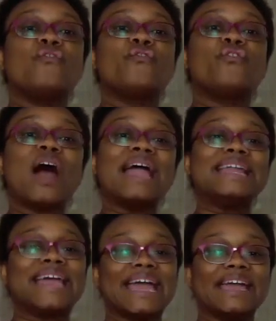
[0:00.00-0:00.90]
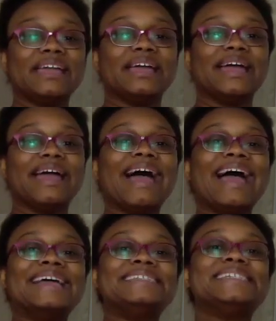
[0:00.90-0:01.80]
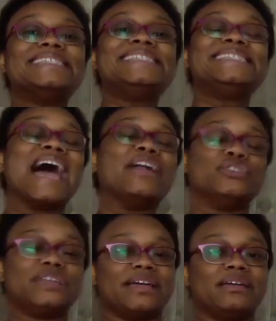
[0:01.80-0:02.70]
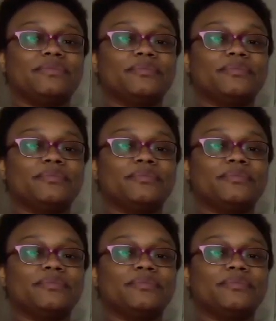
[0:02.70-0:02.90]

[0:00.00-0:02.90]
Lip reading: Friday, and Saturday.